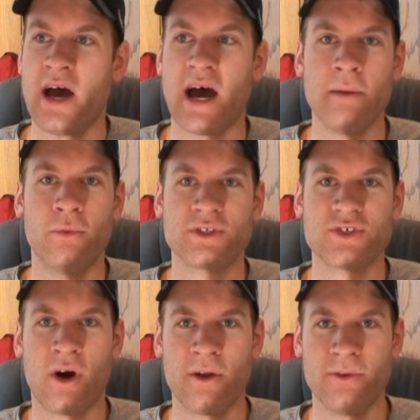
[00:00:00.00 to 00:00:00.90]
iBooks
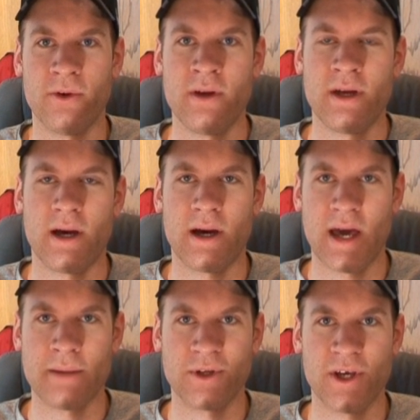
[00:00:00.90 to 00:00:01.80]
author
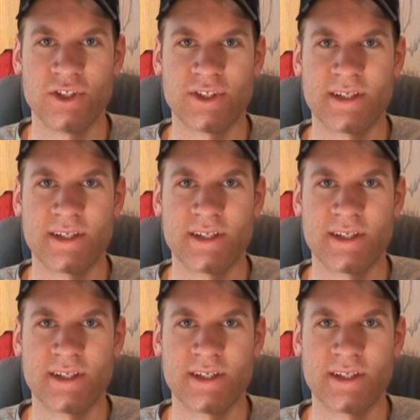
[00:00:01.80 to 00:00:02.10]
application.